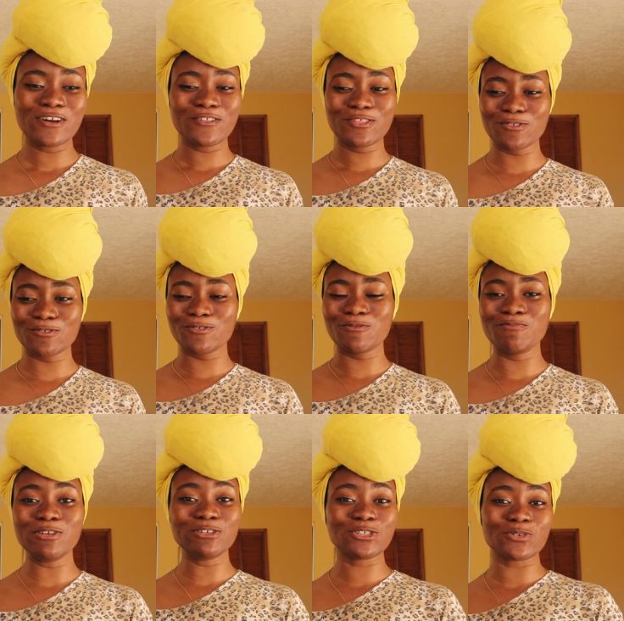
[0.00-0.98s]
through
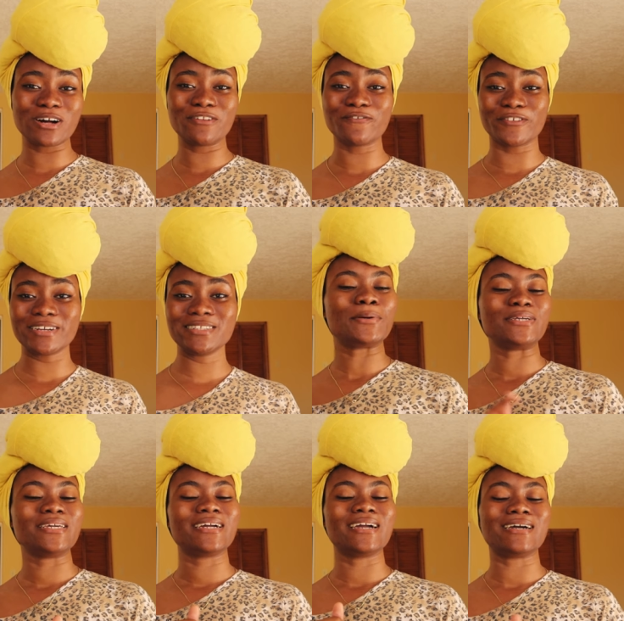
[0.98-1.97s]
mutual friends but
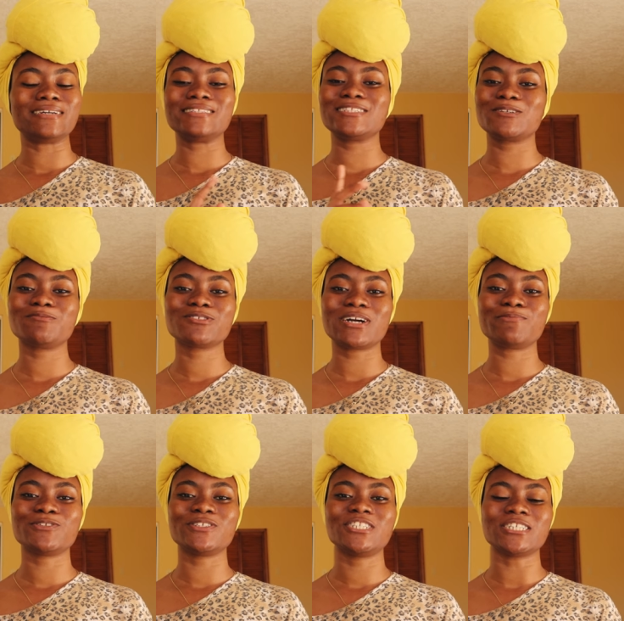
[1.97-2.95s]
yeah guys subscribe to his